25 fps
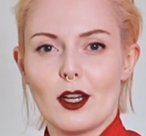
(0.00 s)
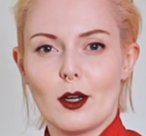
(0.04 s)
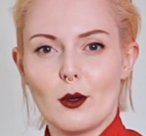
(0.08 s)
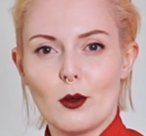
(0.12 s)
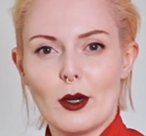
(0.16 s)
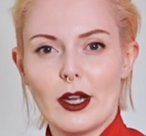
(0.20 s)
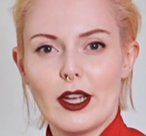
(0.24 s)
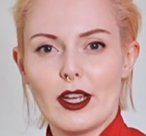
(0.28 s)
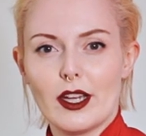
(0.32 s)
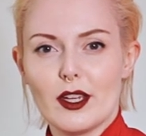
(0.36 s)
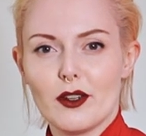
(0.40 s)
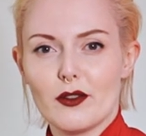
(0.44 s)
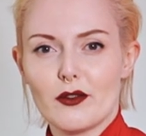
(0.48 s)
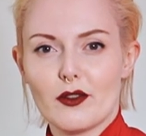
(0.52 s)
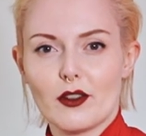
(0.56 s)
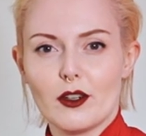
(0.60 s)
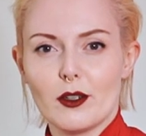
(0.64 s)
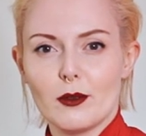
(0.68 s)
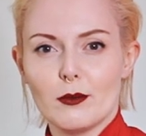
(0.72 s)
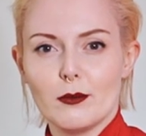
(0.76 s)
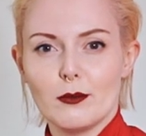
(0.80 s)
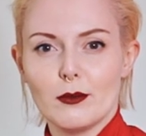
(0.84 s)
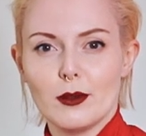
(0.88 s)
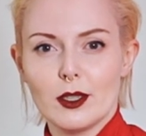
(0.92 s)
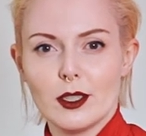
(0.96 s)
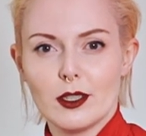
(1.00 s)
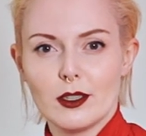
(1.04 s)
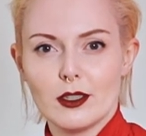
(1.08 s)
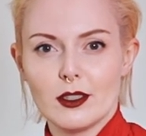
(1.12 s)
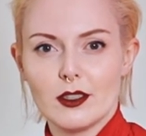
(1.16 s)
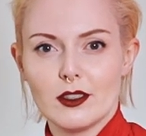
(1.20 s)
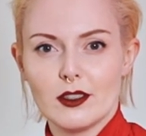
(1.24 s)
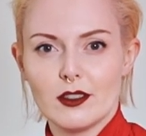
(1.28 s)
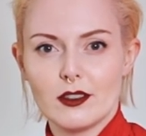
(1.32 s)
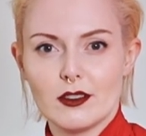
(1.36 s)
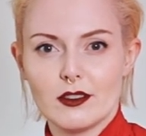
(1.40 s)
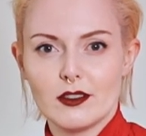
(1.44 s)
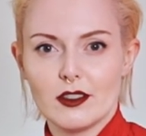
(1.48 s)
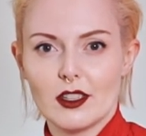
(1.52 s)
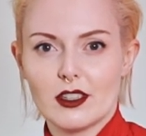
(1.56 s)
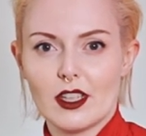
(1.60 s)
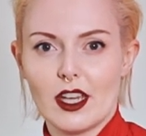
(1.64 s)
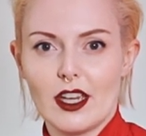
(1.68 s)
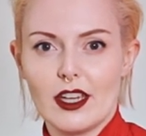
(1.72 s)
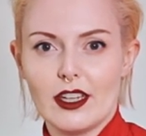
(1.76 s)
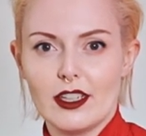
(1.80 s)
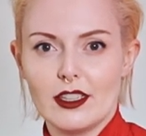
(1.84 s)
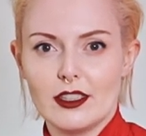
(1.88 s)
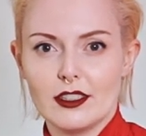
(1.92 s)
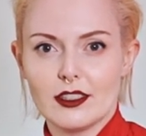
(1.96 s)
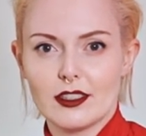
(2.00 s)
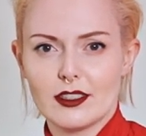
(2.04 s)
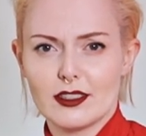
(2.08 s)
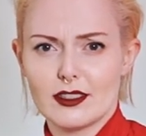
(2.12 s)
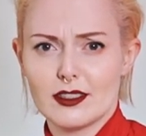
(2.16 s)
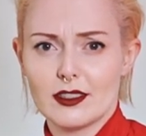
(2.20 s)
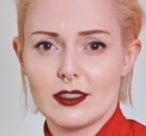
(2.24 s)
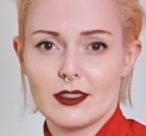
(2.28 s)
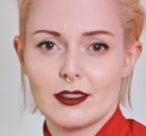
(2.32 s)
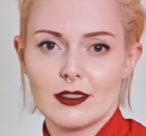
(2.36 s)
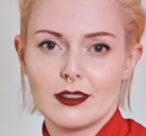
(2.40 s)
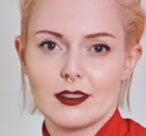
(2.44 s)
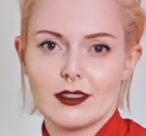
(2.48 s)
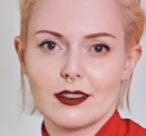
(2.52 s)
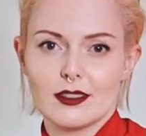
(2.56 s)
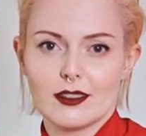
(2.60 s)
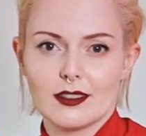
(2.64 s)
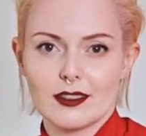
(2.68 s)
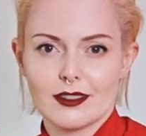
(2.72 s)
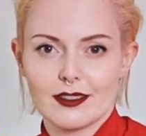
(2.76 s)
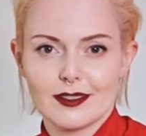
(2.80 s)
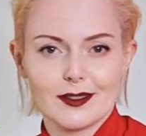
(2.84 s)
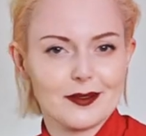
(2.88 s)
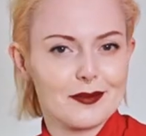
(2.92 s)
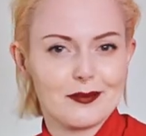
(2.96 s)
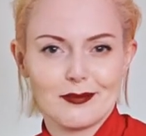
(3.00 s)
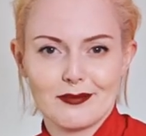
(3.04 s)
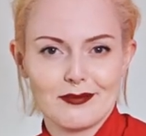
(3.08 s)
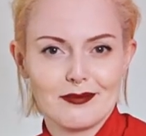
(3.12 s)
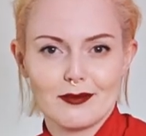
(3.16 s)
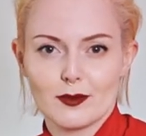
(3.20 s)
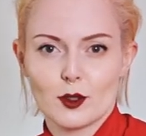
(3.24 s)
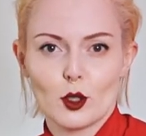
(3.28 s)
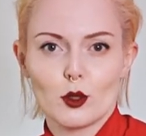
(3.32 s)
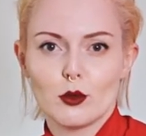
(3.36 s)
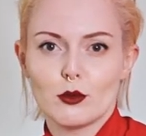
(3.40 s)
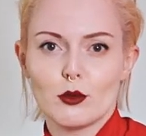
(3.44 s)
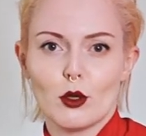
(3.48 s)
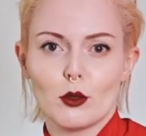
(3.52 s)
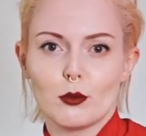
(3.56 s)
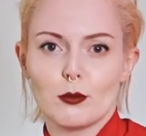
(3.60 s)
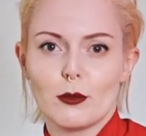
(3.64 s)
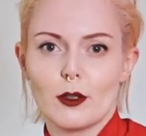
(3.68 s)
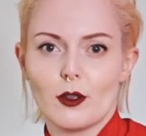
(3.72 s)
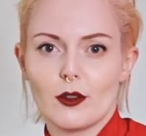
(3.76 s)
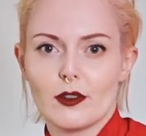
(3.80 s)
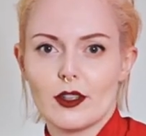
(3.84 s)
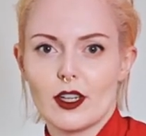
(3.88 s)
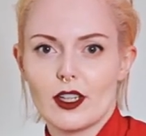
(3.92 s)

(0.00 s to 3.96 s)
away from the Danes. Don't quote me on